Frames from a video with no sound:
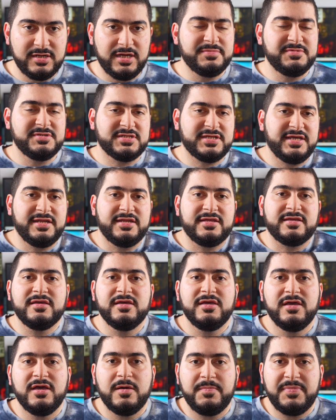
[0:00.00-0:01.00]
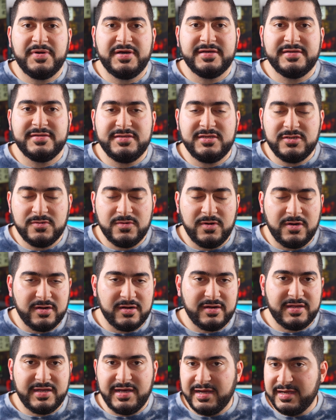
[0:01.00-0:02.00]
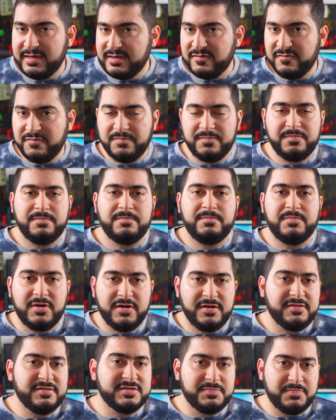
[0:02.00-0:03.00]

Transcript: I'm just kidding. But you are kind of part of this